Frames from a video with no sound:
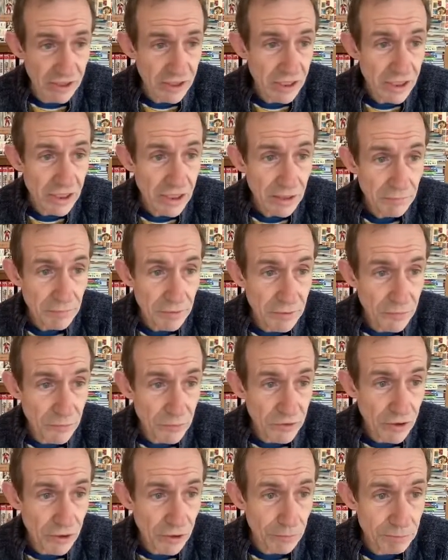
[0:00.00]
But you've
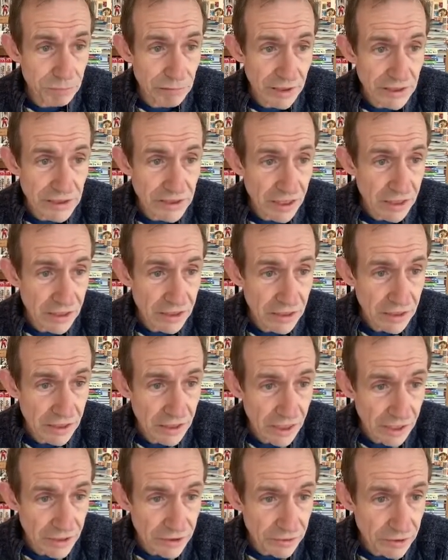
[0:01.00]
also got pressure
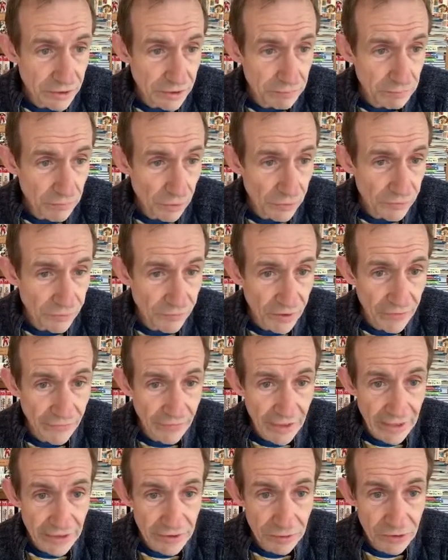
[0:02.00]
and you can modify
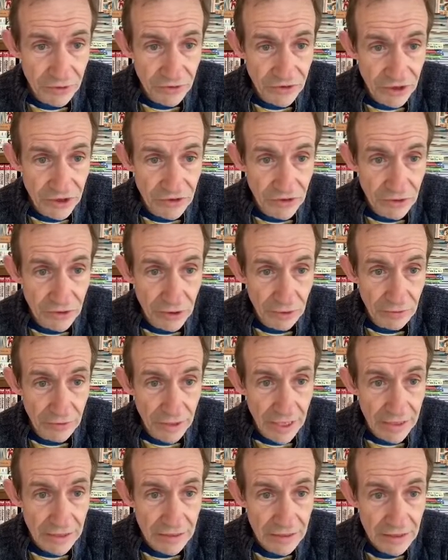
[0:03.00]
that. And you can see as you do
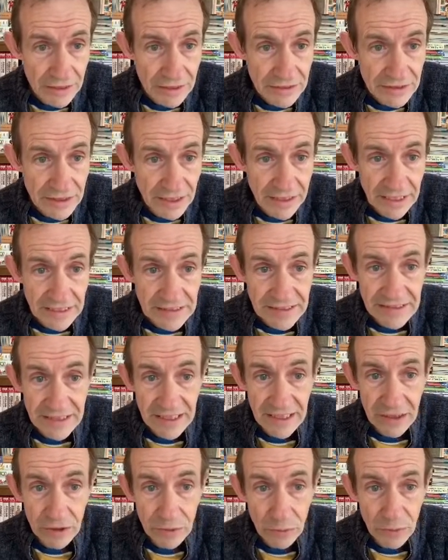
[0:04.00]
that, see it gets
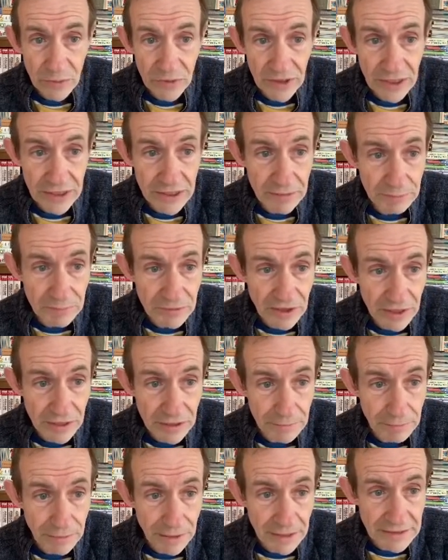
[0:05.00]
thick or thin in
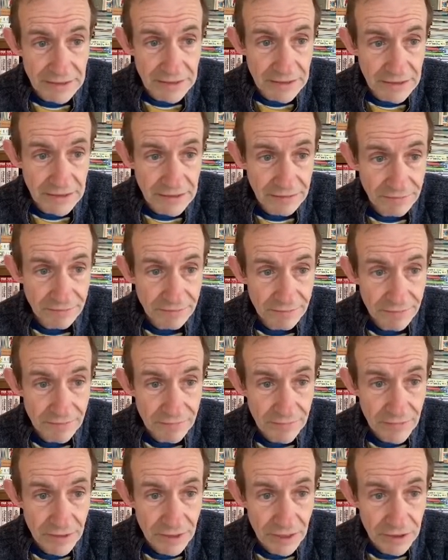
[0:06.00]
particular places
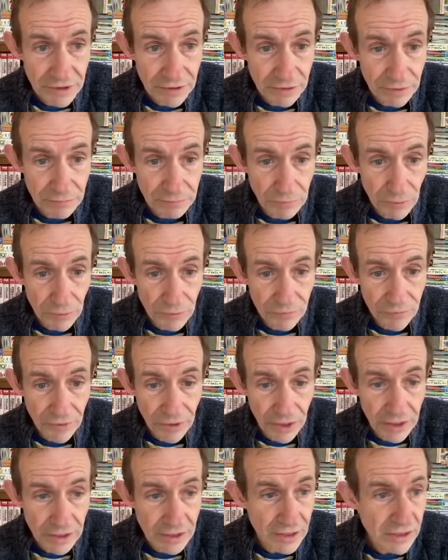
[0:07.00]
and you can
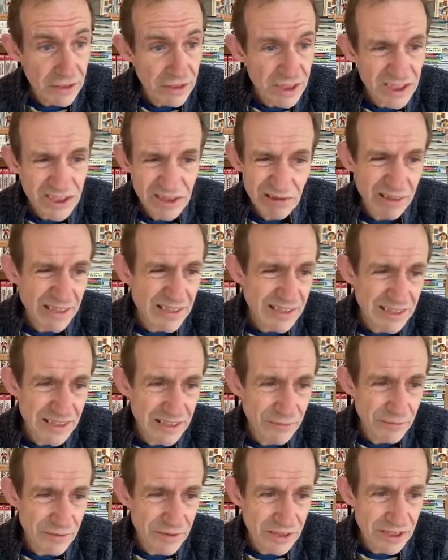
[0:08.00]
modify it. Just creates
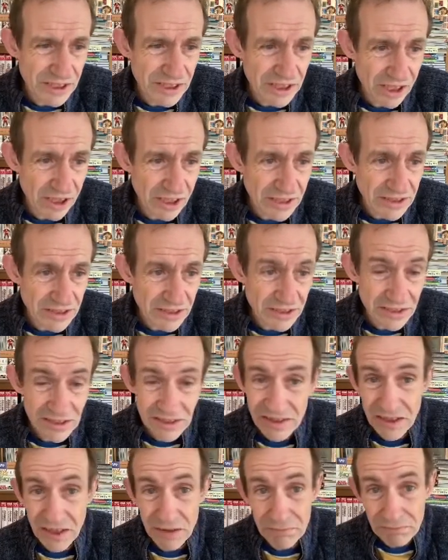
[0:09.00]
different designs
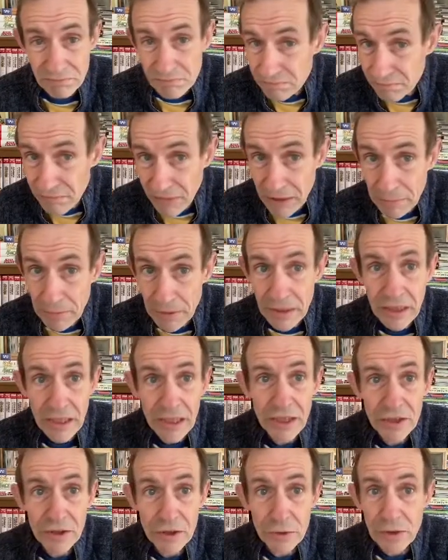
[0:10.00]
that maybe
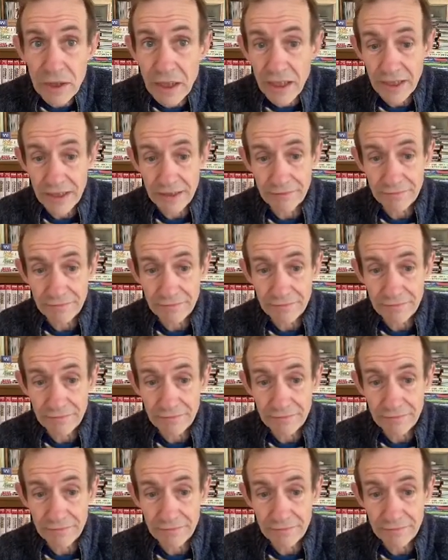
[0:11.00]
you like.